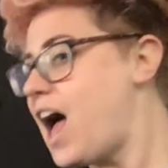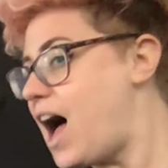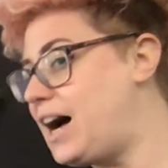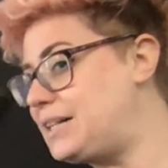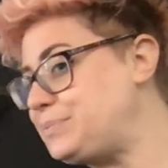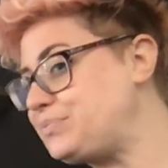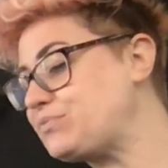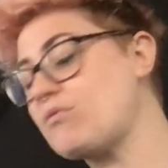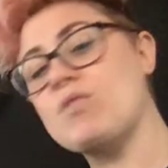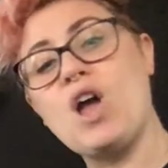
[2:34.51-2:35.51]

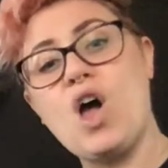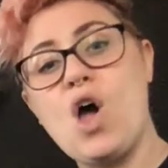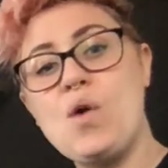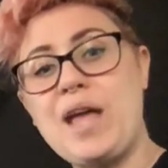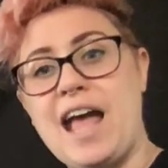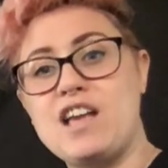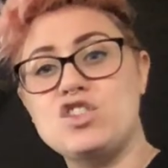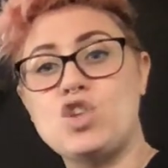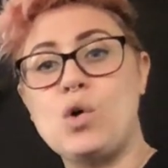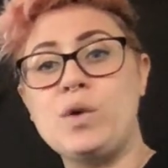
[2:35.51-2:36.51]
Okay,
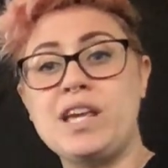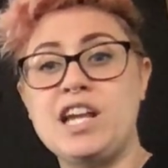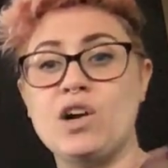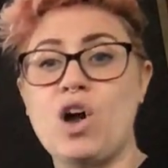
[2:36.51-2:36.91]
so here